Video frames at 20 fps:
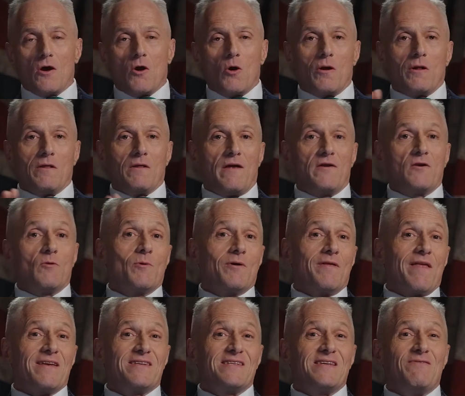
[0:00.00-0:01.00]
Go to london real
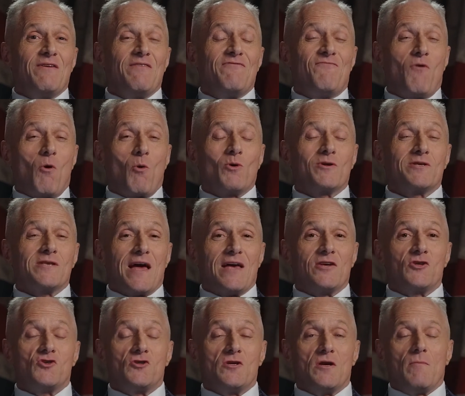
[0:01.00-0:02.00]
dot t v forward
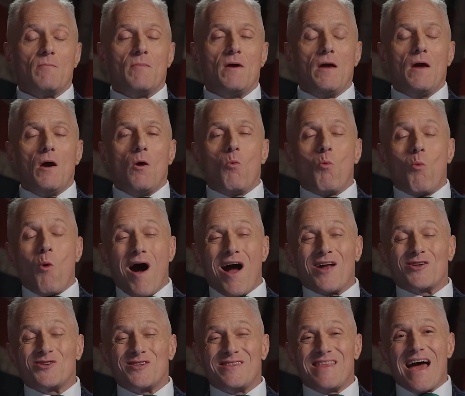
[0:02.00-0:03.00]
slash Jim.
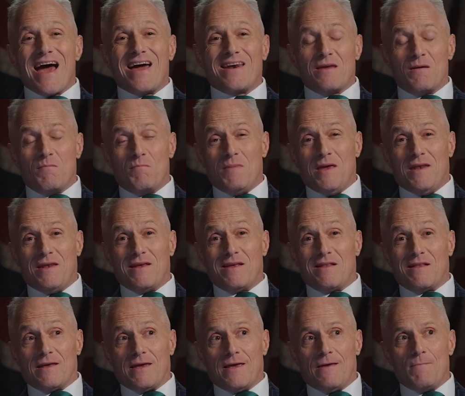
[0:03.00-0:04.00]
Watch that
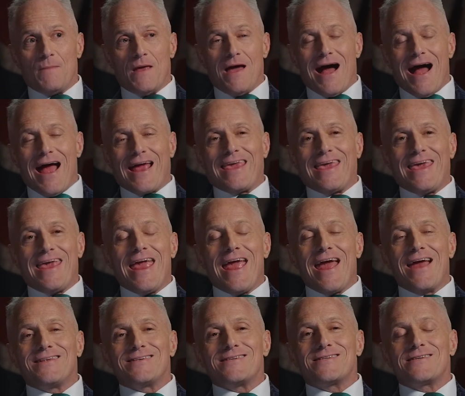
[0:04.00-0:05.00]
immediately. I
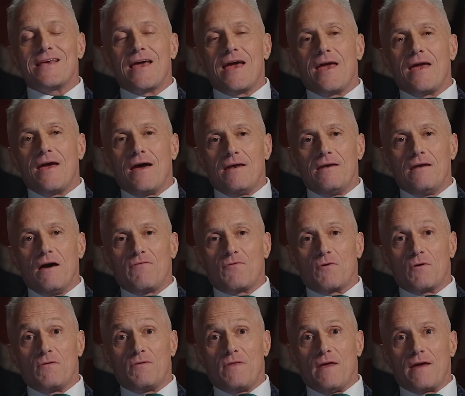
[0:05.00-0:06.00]
can't say enough
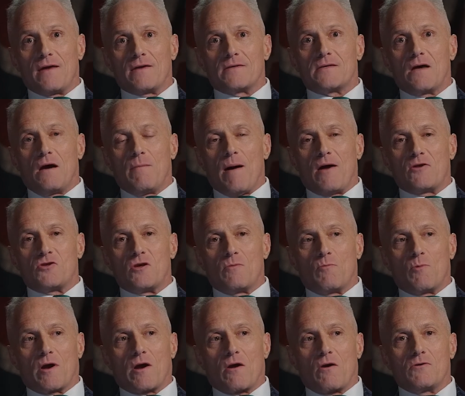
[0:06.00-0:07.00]
good things about Jim
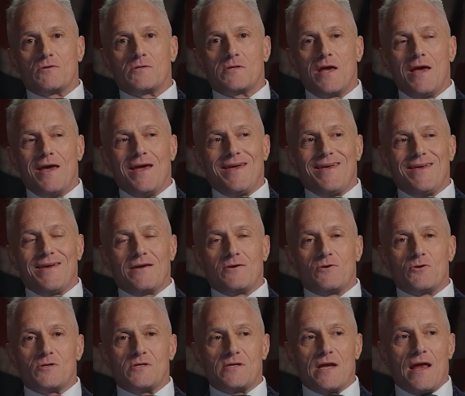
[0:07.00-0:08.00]
Rickards. He
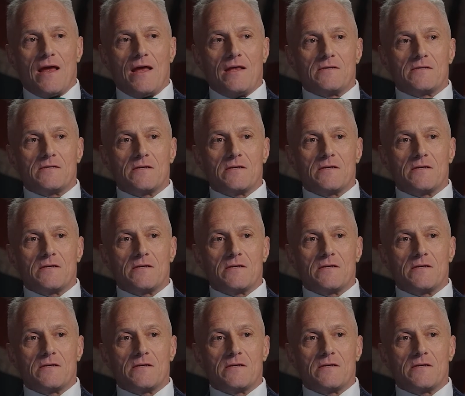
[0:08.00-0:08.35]
understands